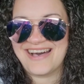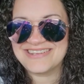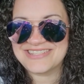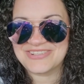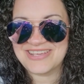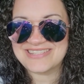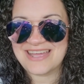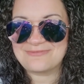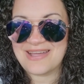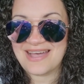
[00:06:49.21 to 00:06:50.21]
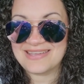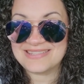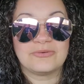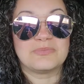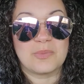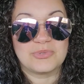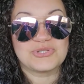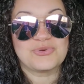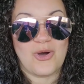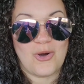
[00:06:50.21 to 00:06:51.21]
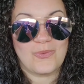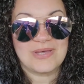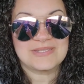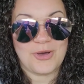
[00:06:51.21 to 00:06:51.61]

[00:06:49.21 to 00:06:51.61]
Until next time, guys, remember to always,